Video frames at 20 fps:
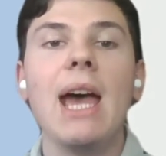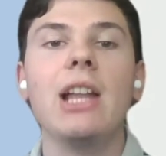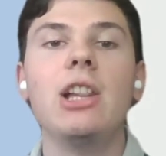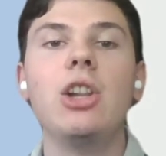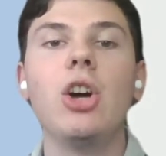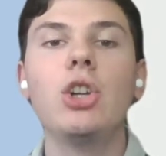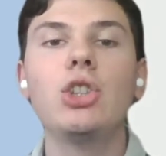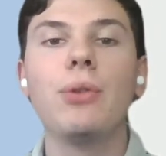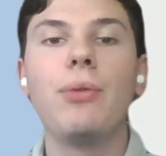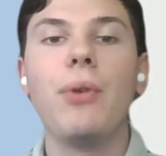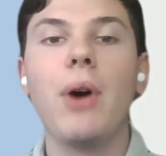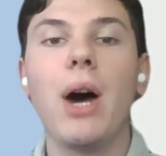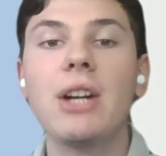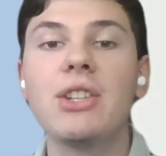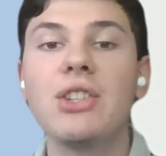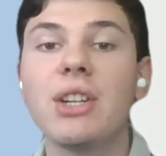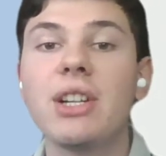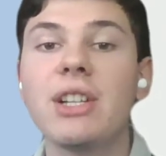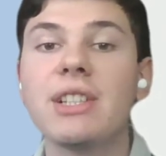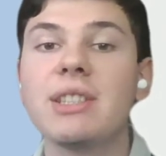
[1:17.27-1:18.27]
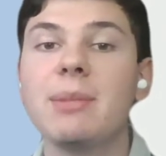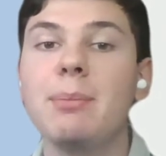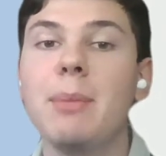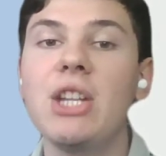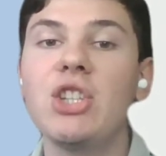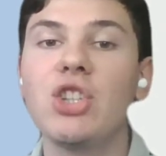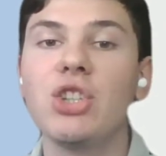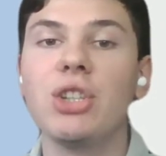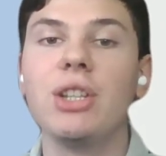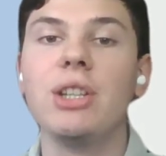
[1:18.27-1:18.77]
A lot of articles
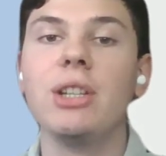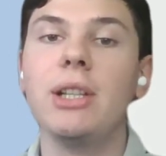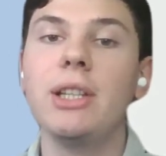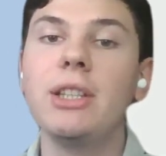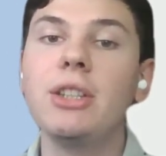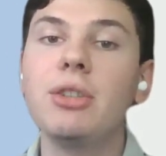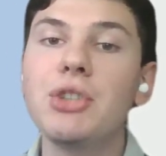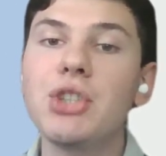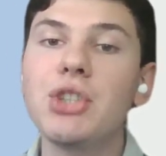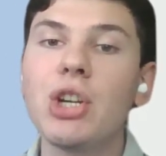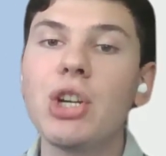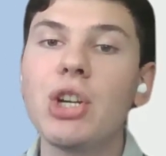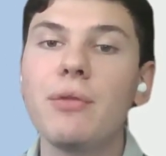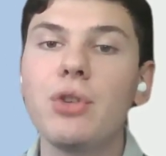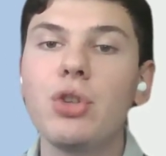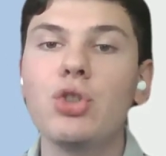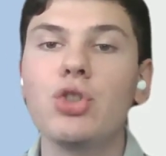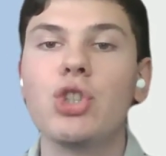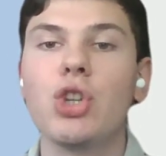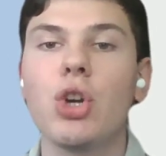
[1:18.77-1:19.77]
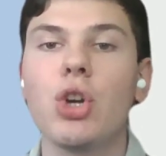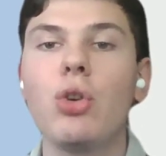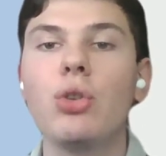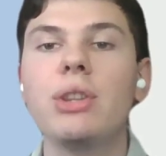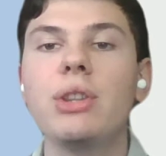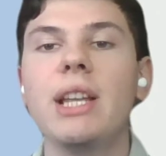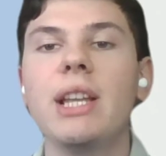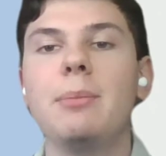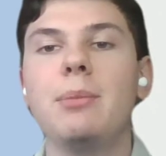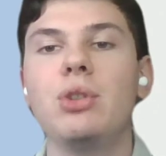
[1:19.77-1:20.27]
mentioned in literature reviews show
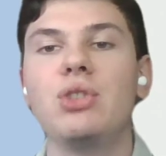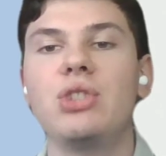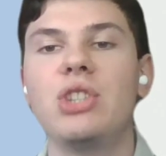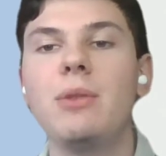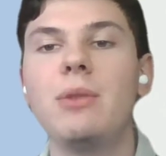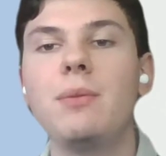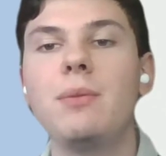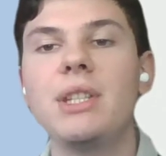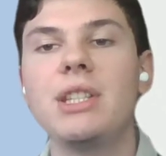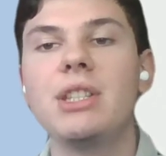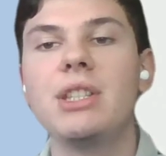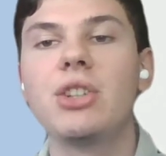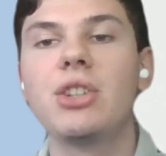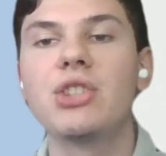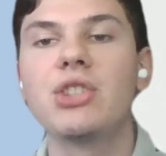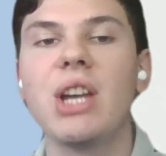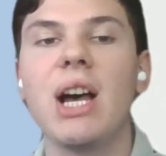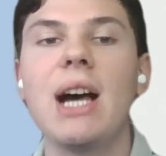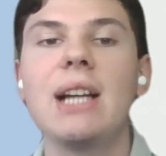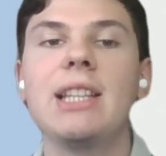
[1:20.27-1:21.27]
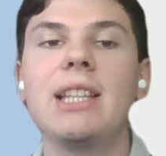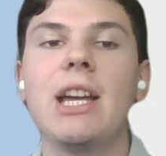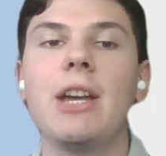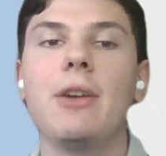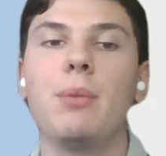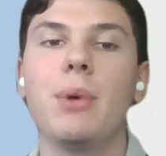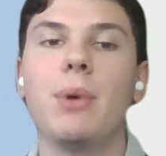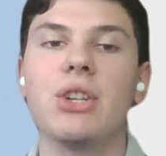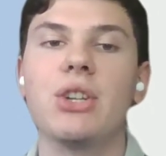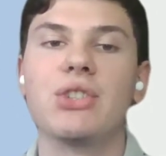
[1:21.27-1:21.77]
that museum visitors are
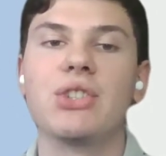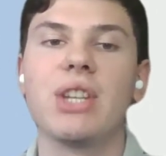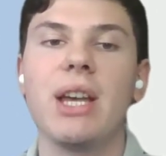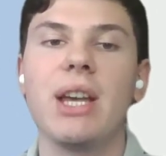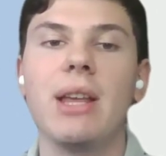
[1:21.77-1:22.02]
diverse,